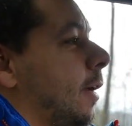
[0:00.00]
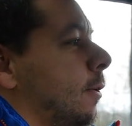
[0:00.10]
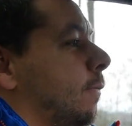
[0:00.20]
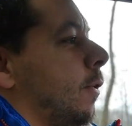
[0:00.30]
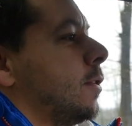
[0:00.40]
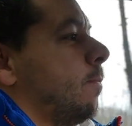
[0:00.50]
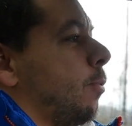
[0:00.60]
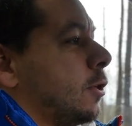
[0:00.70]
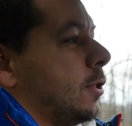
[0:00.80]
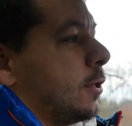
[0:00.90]
a good first
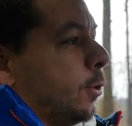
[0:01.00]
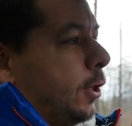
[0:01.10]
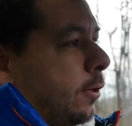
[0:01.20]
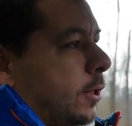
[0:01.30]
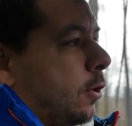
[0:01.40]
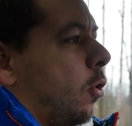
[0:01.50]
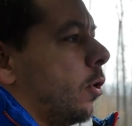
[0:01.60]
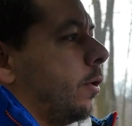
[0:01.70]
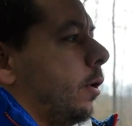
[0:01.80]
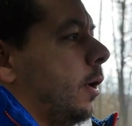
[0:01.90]
impression. So here's a
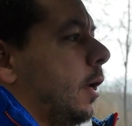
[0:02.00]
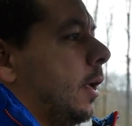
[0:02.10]
corner.